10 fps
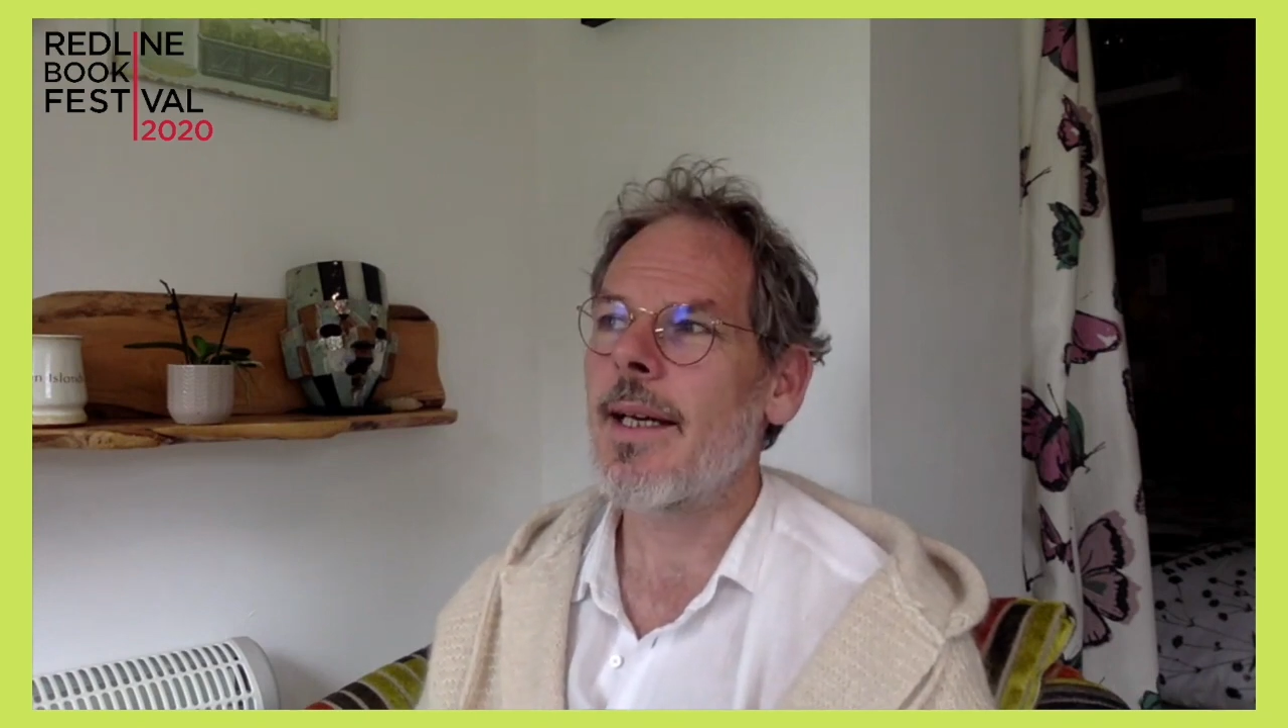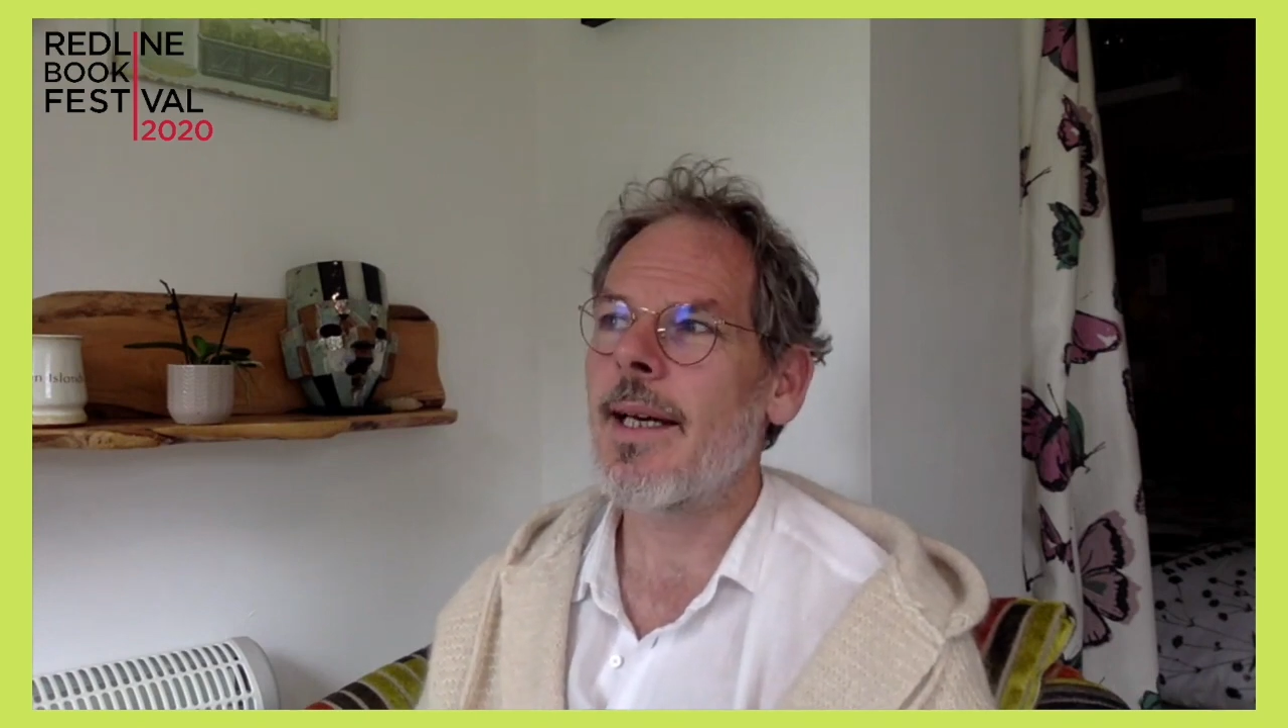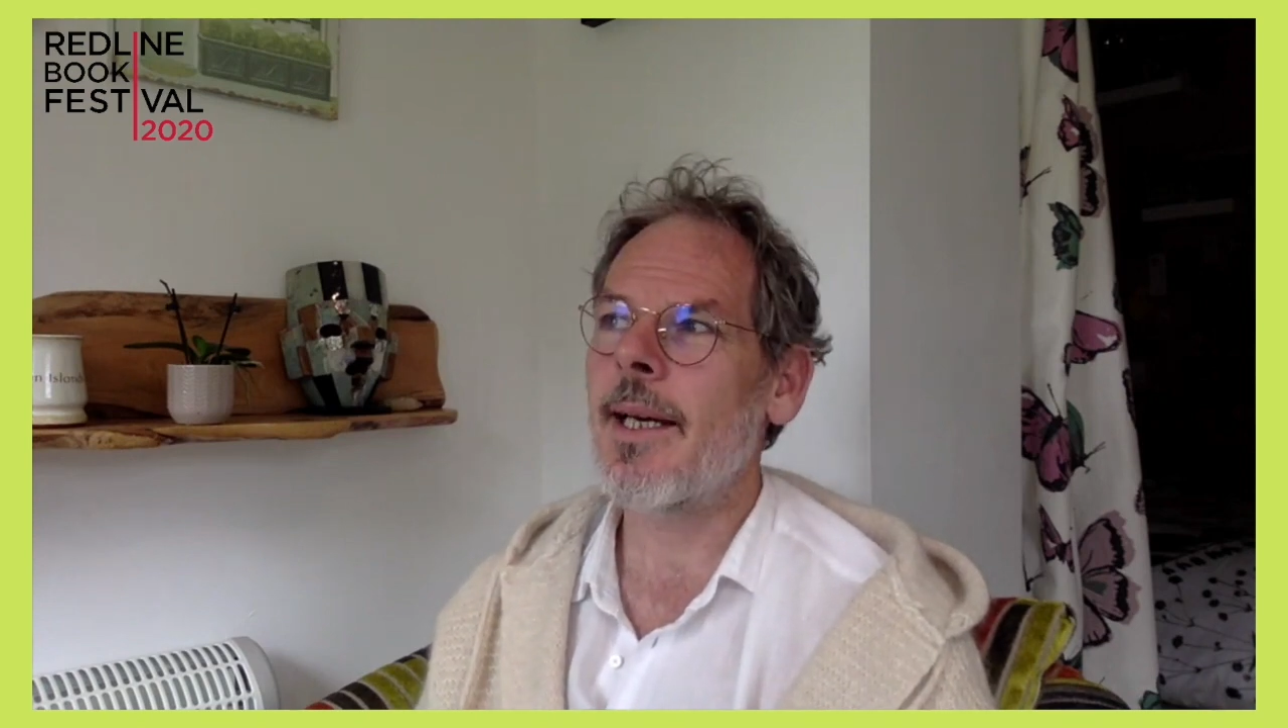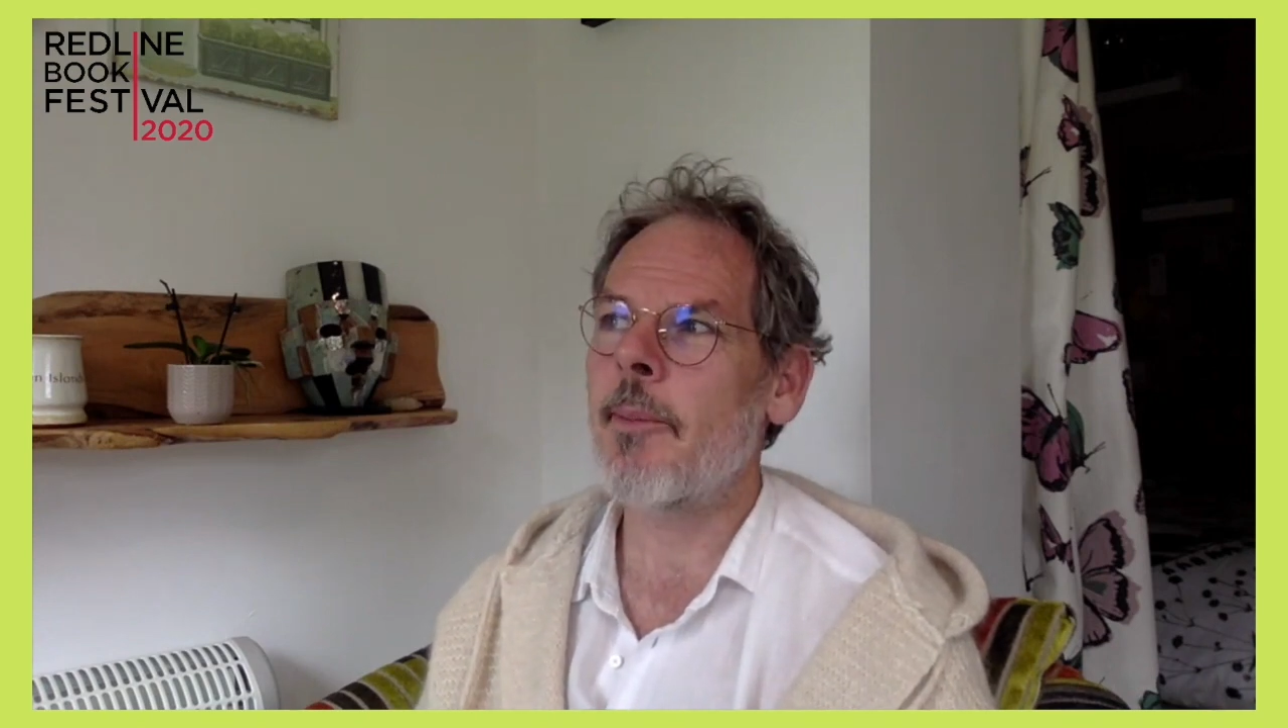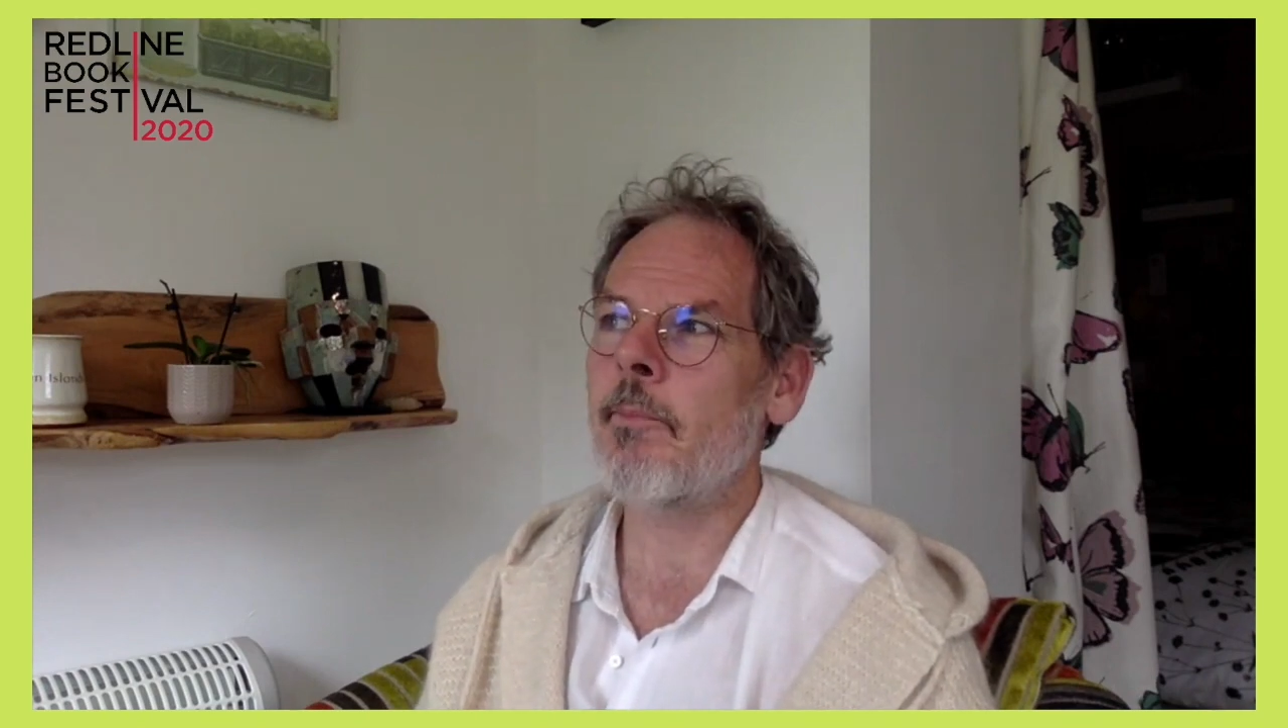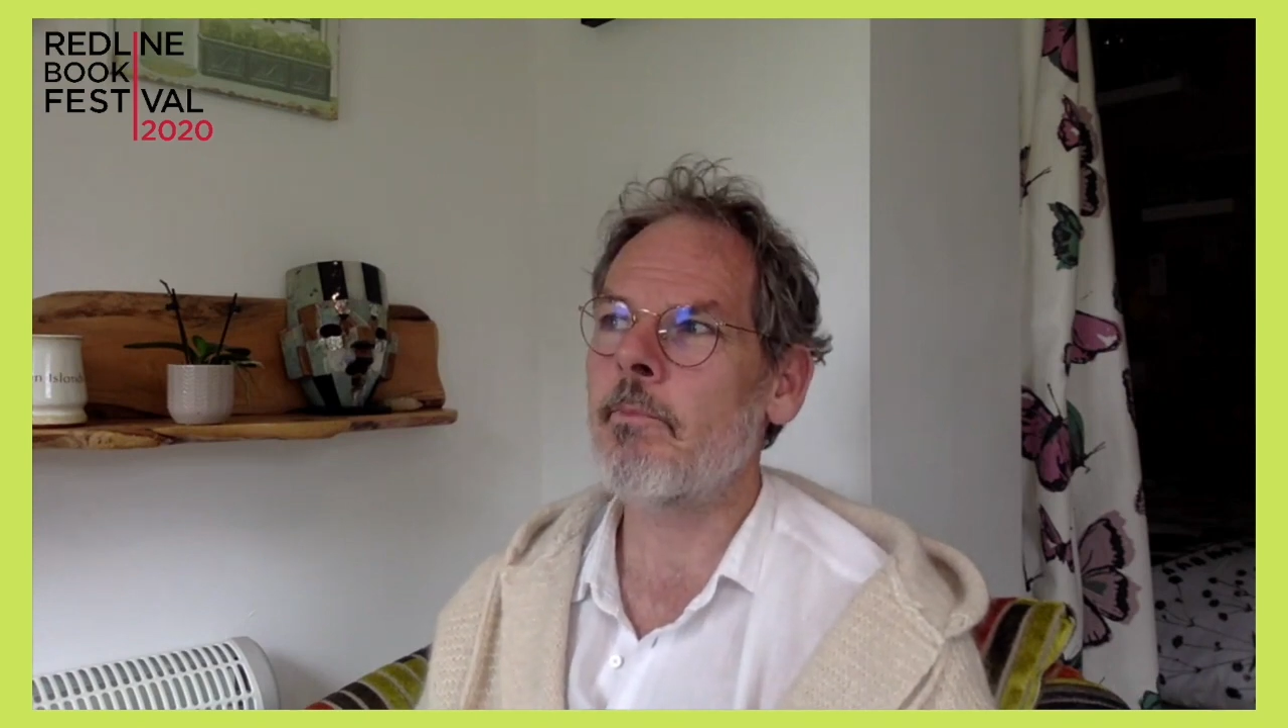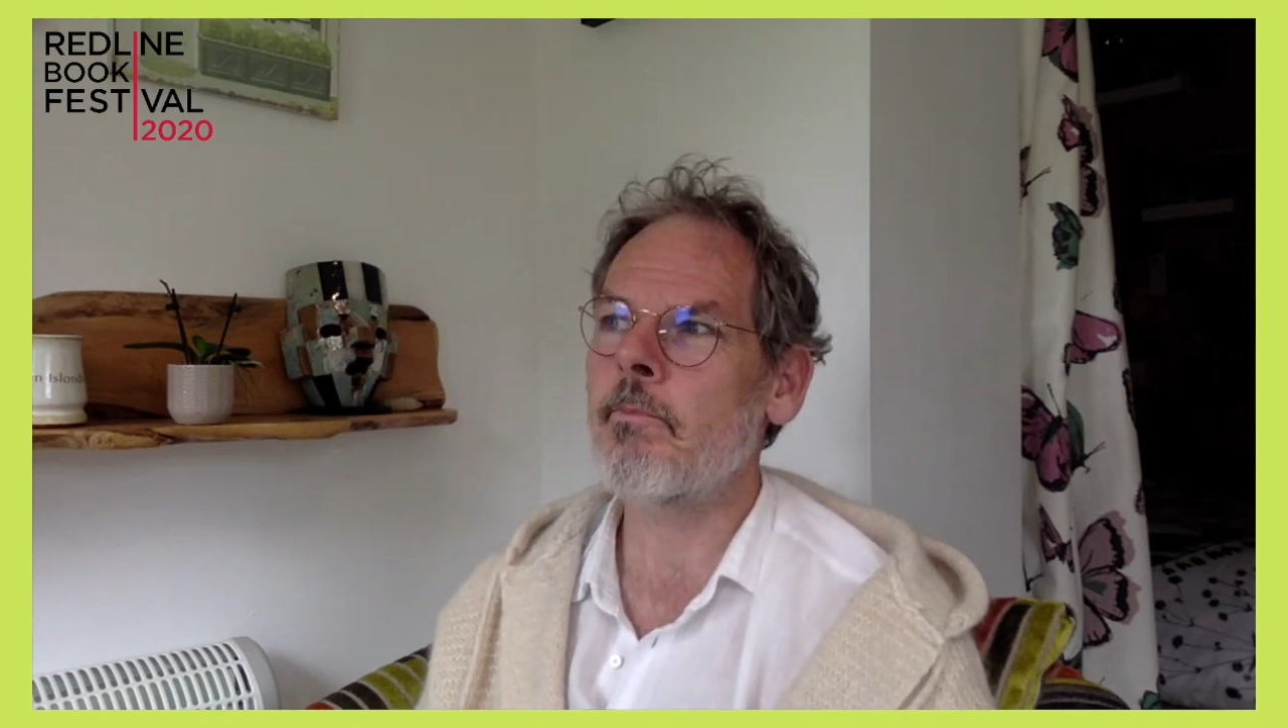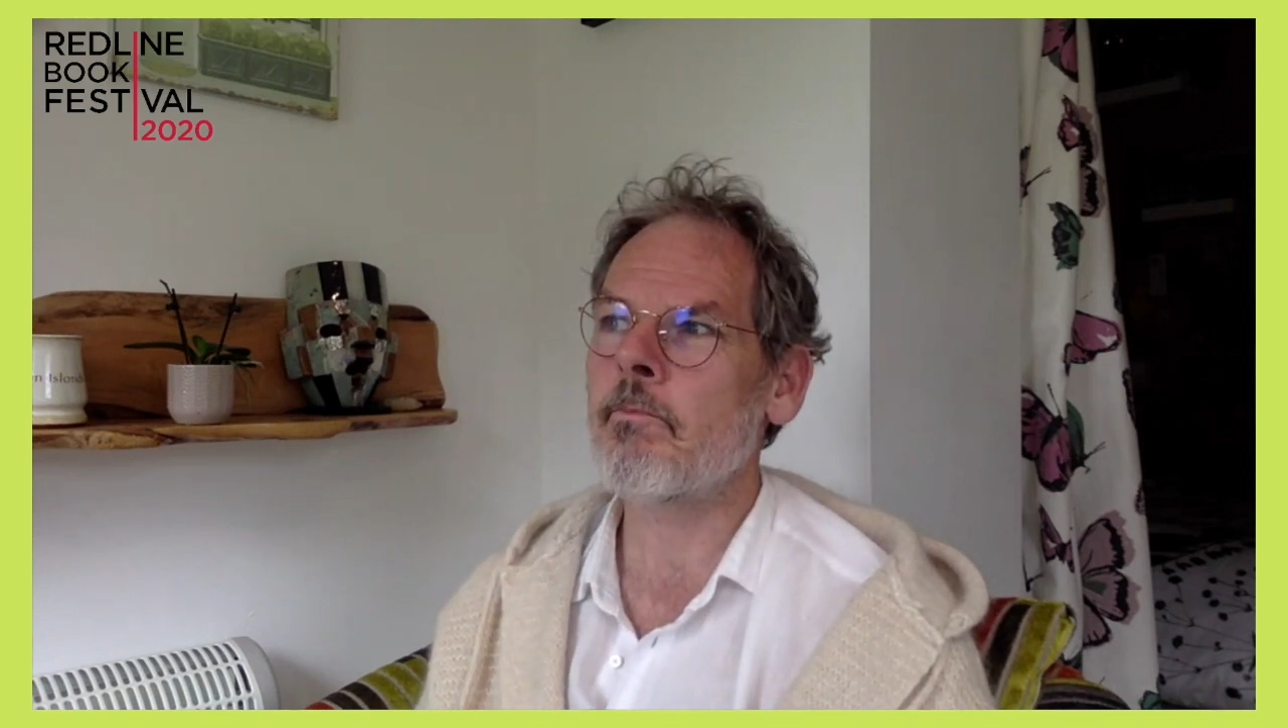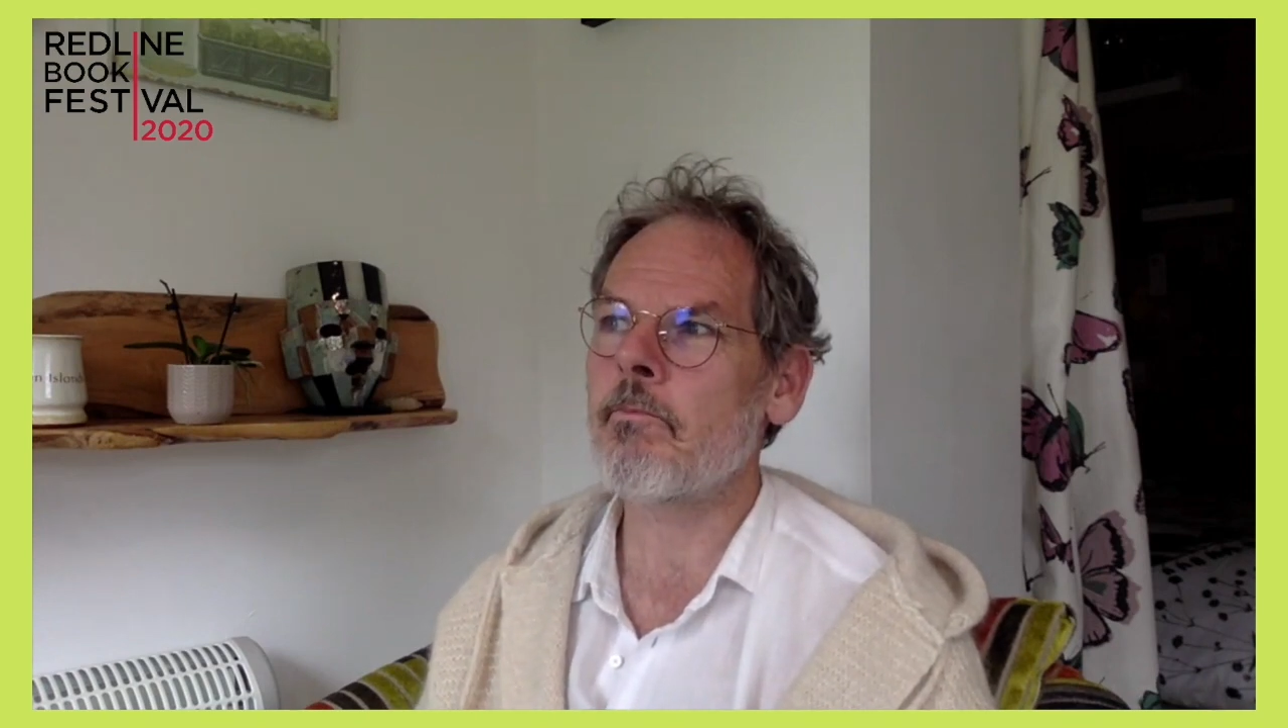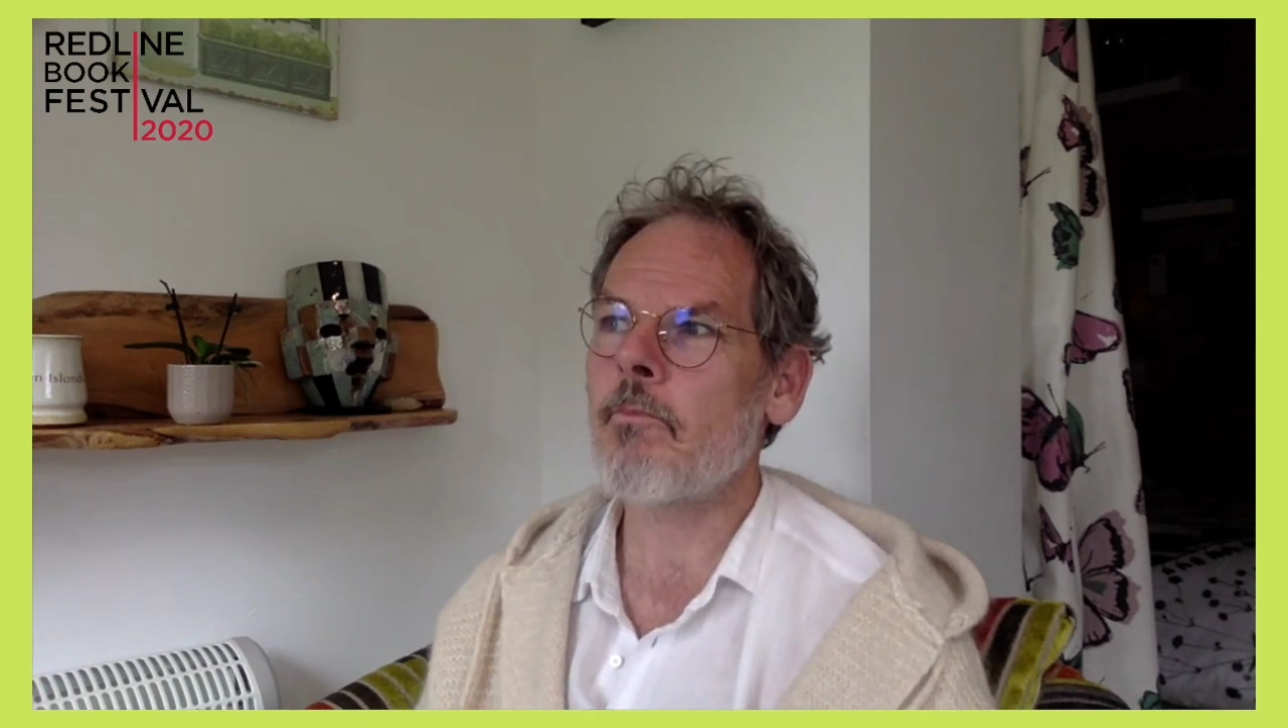Um,